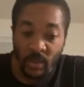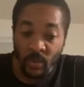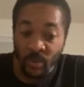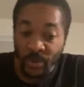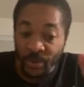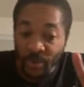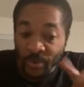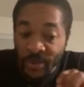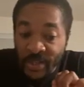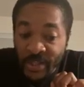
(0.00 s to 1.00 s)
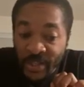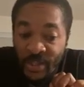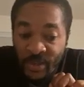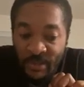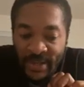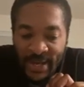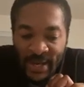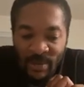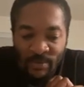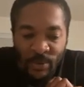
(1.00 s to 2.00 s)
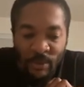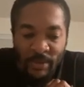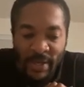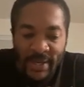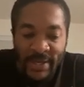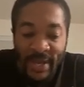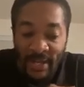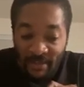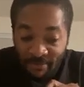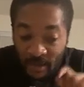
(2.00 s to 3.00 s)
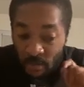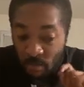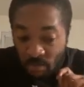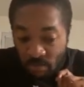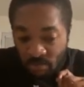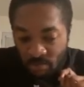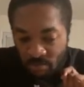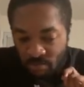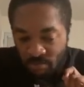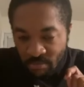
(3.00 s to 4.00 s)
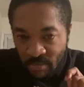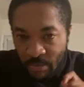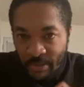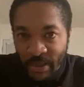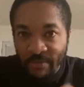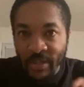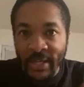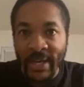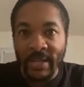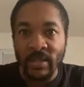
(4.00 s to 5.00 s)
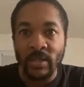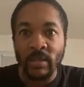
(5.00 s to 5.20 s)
Would you teach me how to make an elephant? The BFG asked.